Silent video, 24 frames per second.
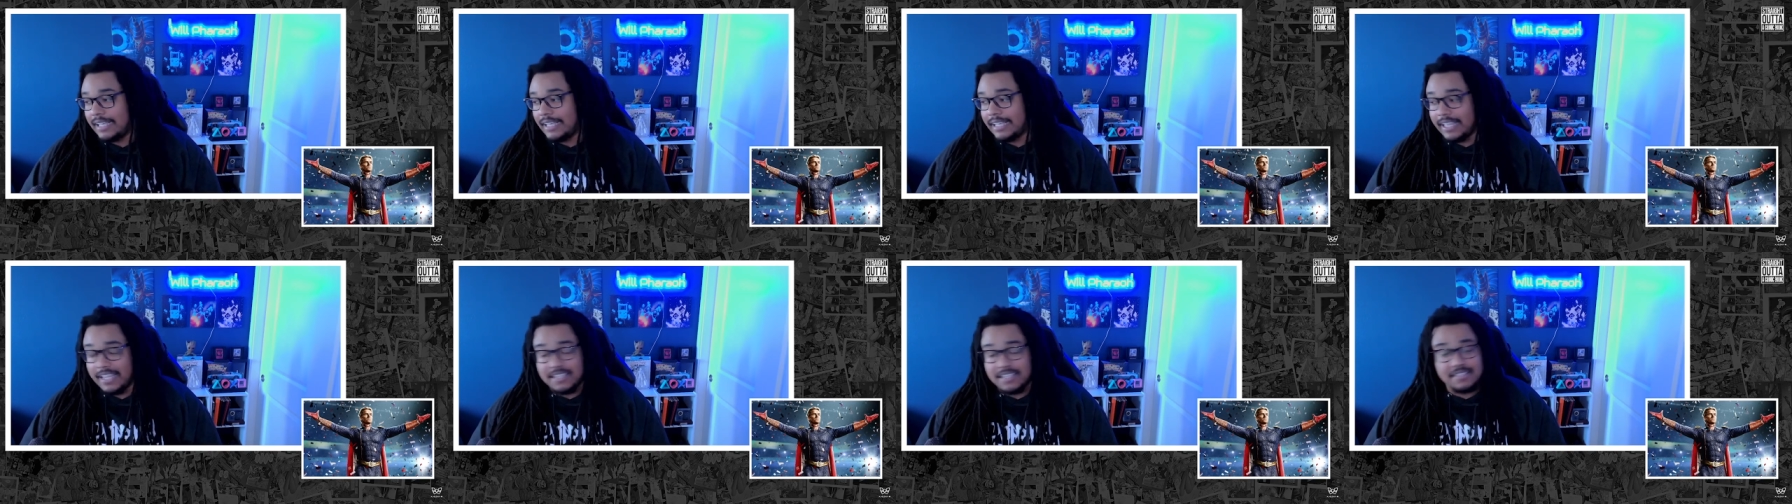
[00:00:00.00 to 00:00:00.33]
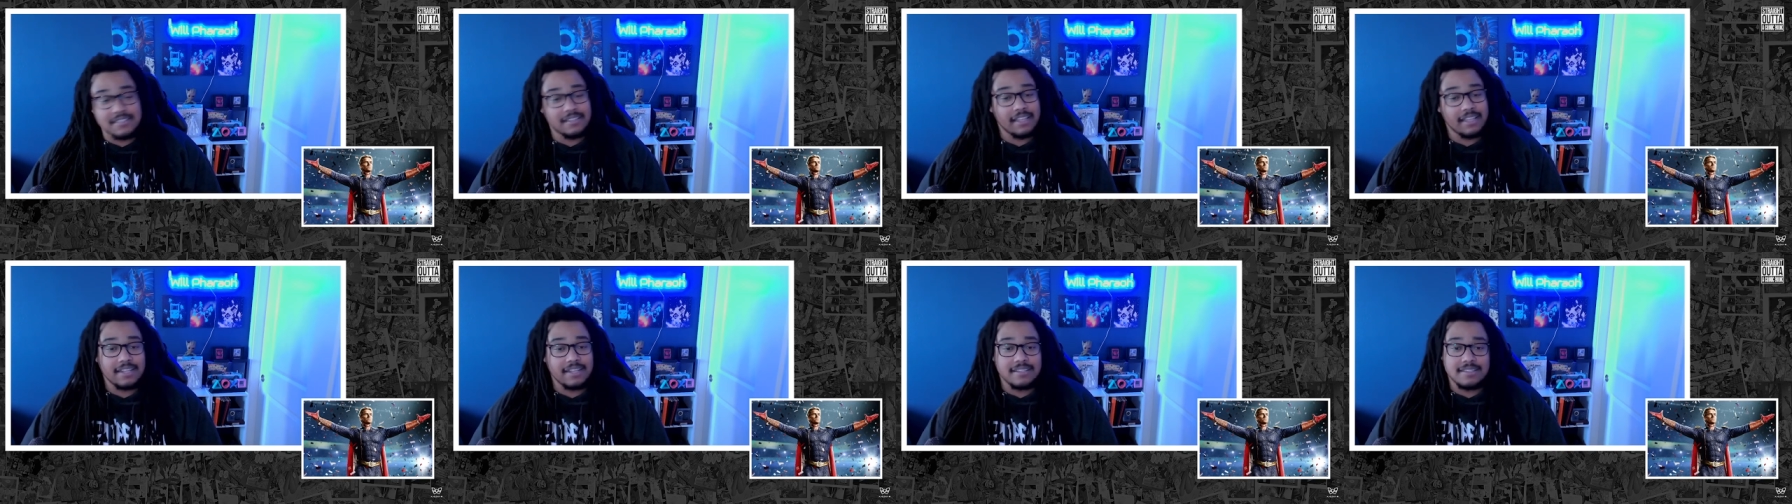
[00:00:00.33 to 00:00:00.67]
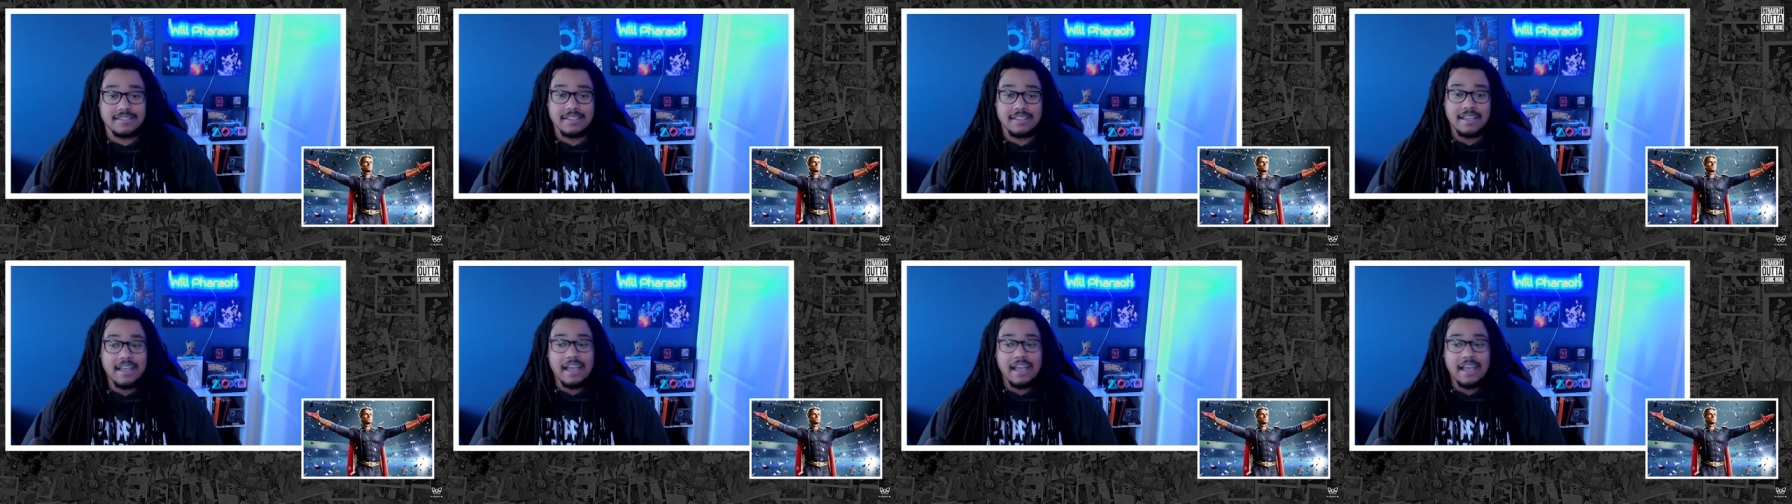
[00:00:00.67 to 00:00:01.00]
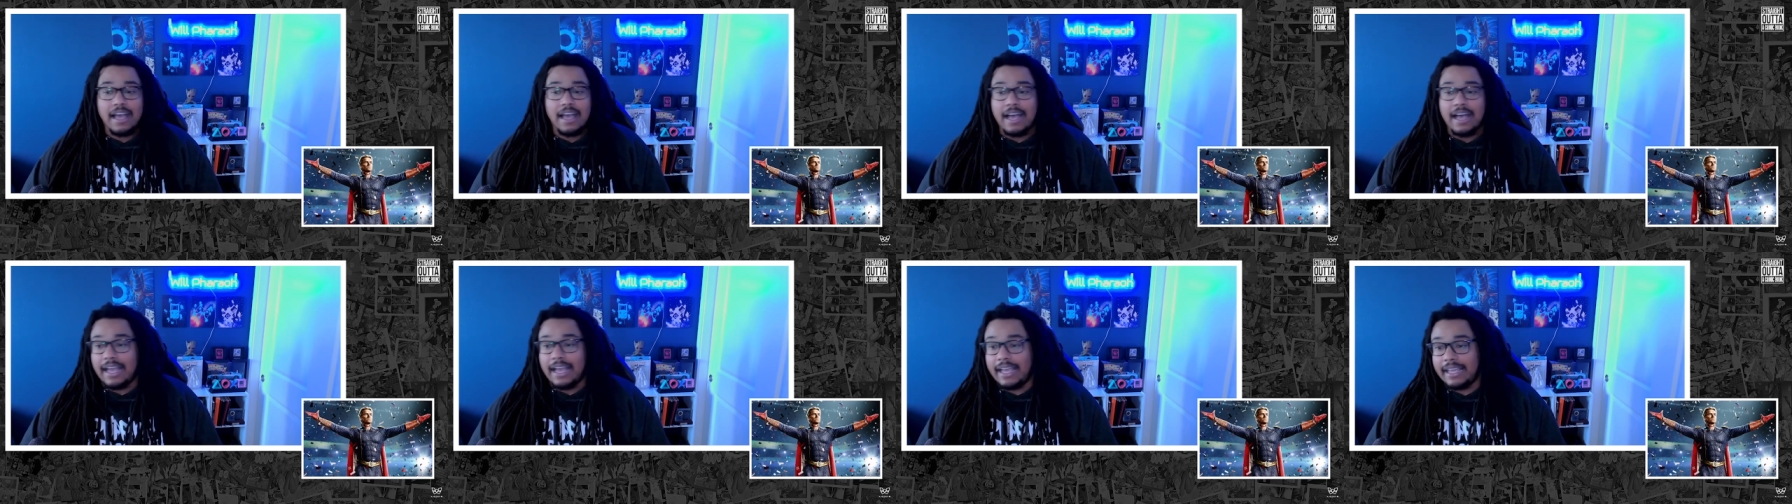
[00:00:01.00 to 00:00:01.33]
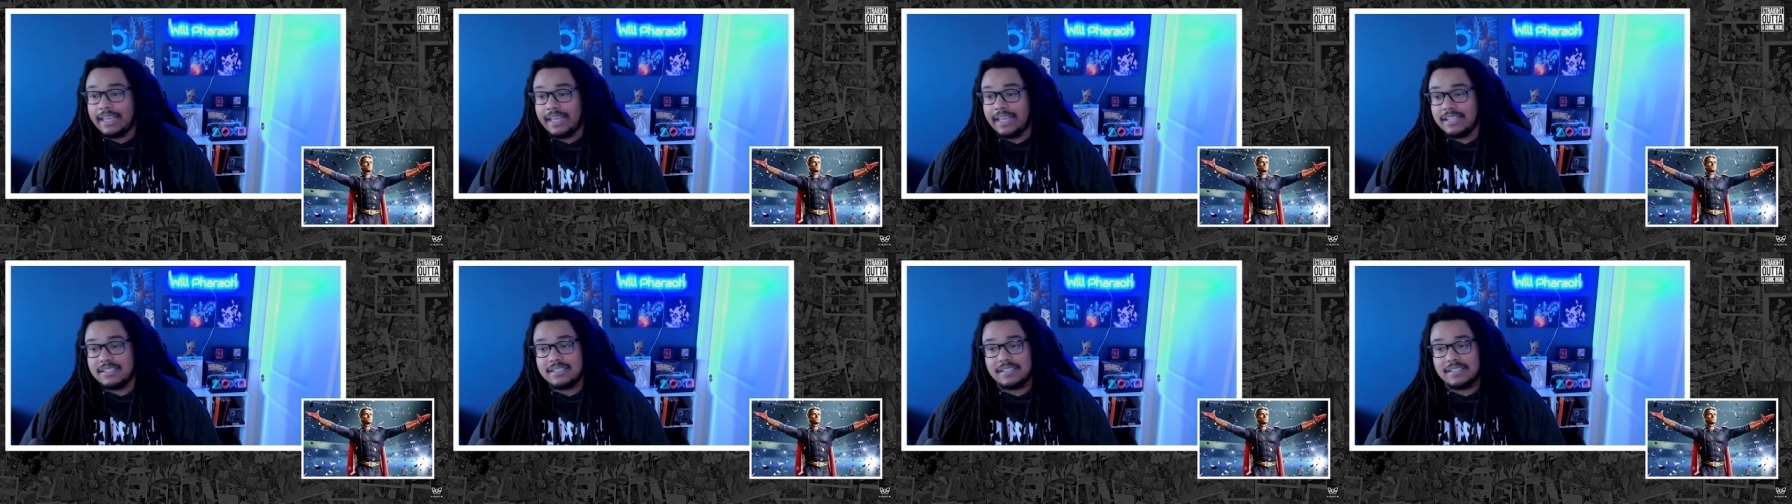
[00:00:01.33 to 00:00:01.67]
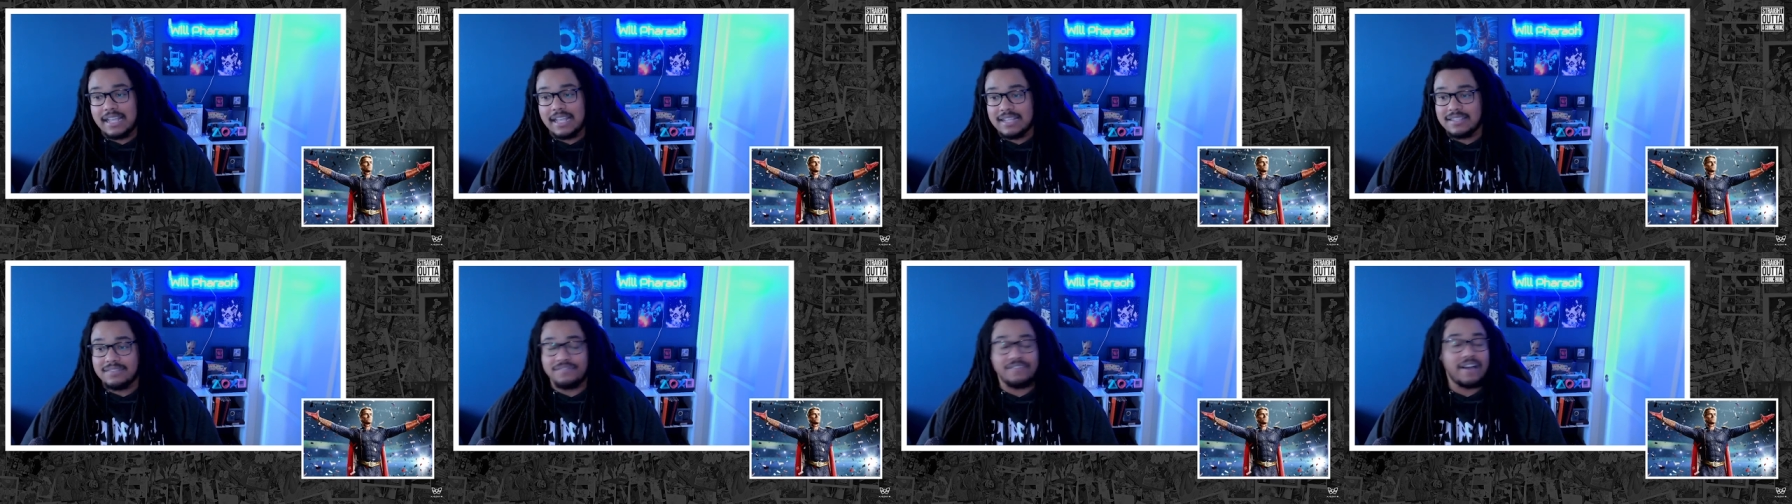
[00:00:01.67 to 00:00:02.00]
guess that's
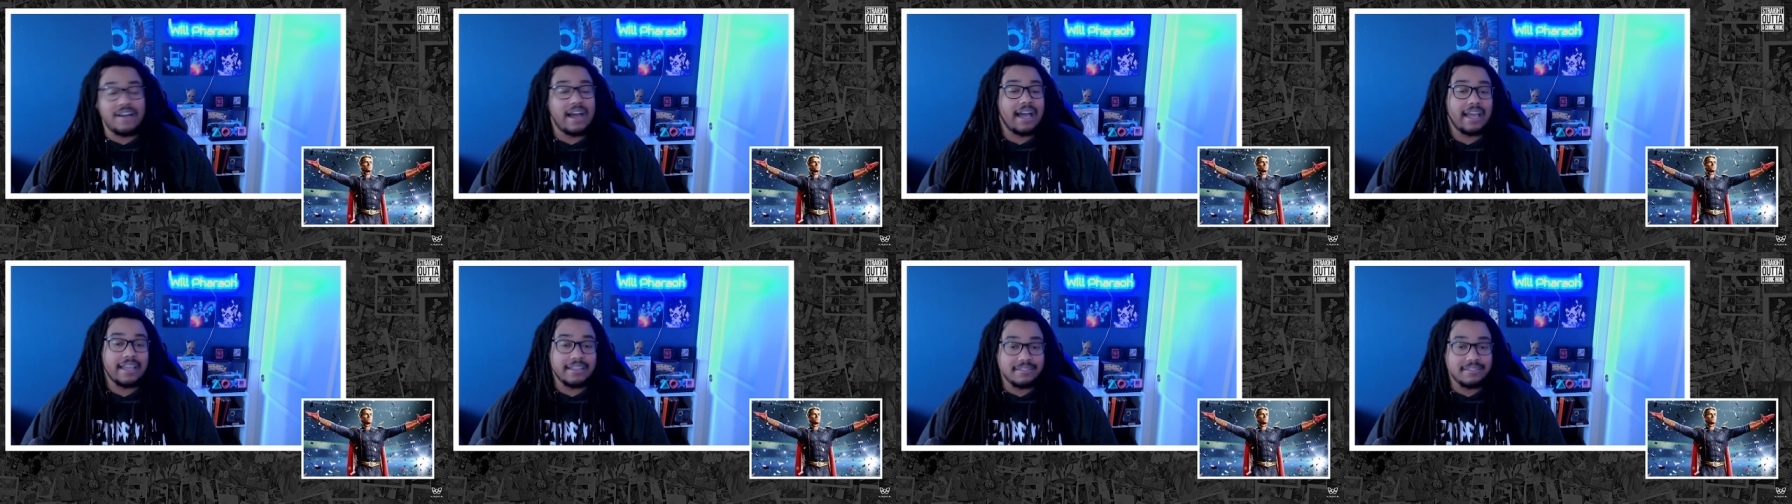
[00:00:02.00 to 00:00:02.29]
fine.